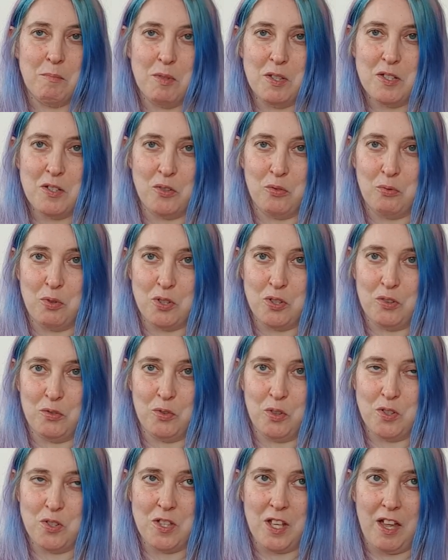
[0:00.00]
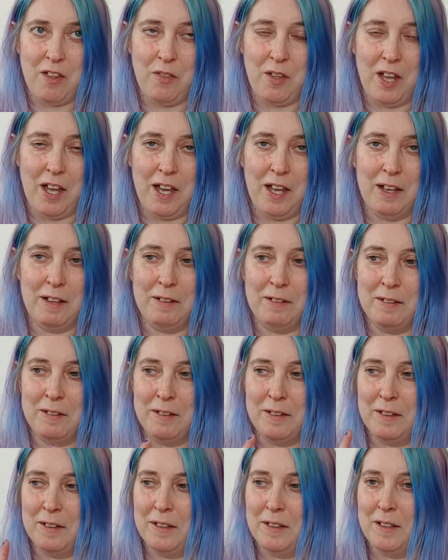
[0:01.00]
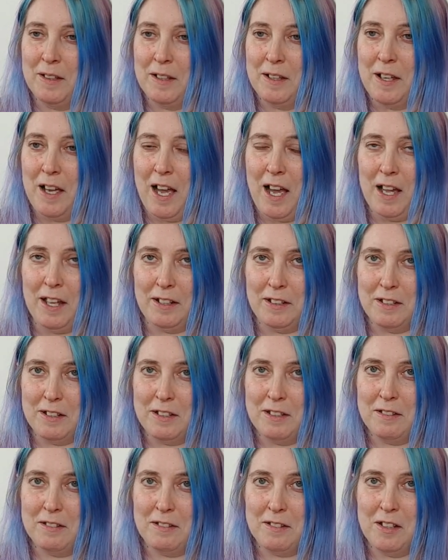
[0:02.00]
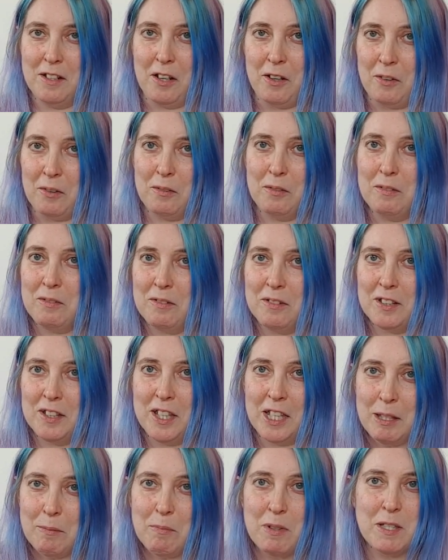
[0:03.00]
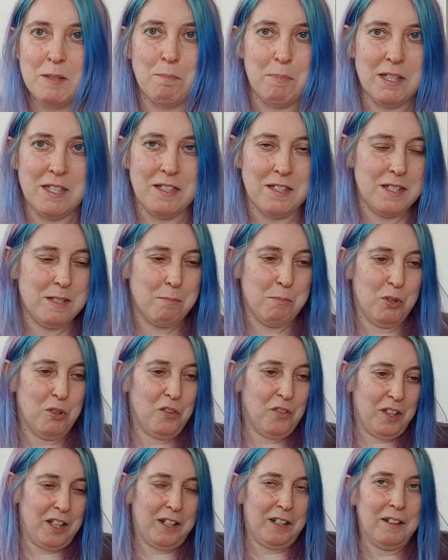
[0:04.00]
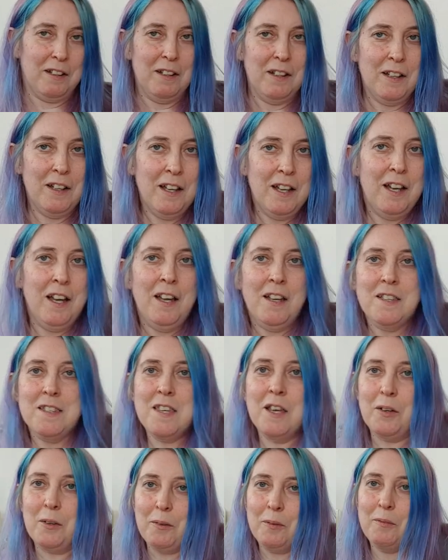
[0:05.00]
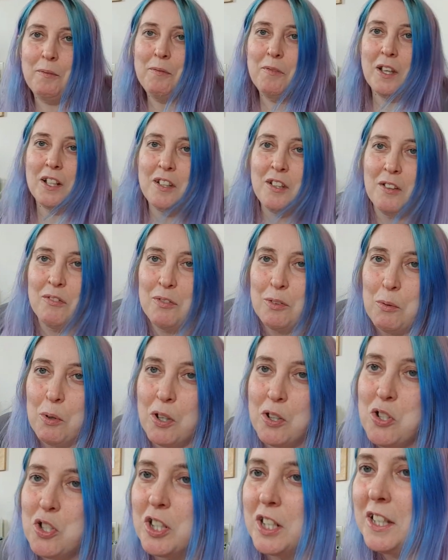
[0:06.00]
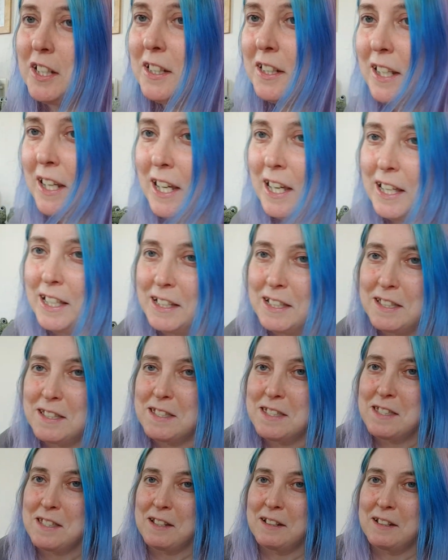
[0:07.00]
stuff which I've got sat there and, you know, keep this business moving. So thank you for watching. And,